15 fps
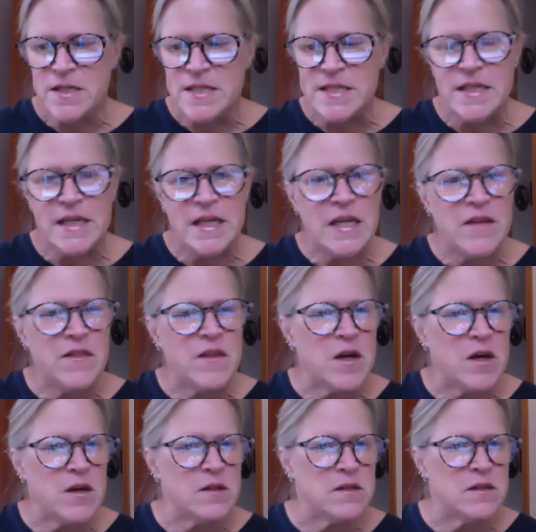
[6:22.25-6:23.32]
see
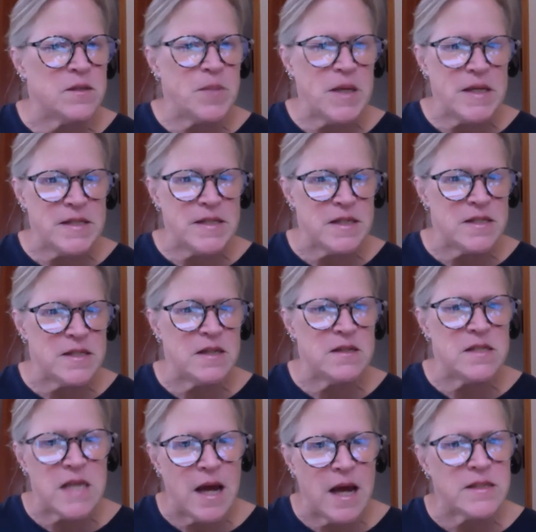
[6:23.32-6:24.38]
the, the pieces in
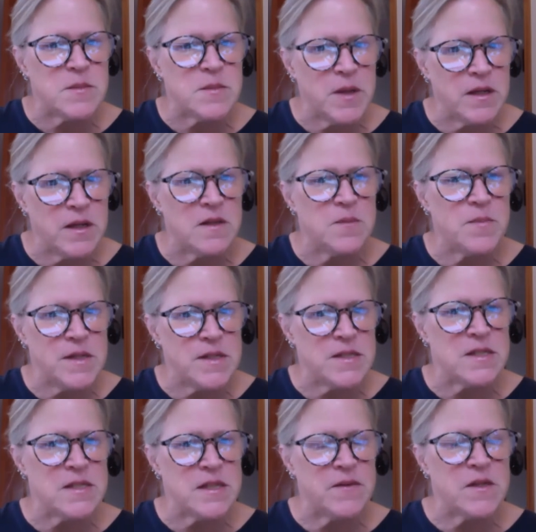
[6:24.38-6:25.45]
Saxman and the
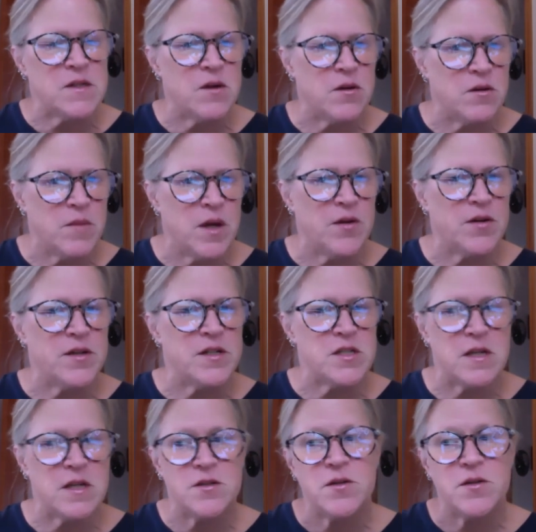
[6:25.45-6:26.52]
pieces at the Totem Heritage
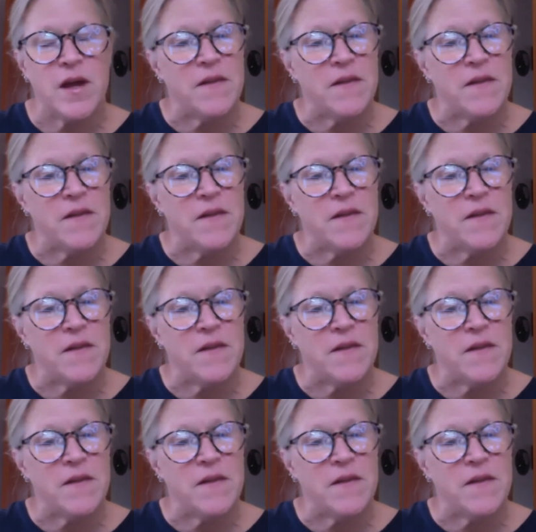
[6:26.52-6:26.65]
Center.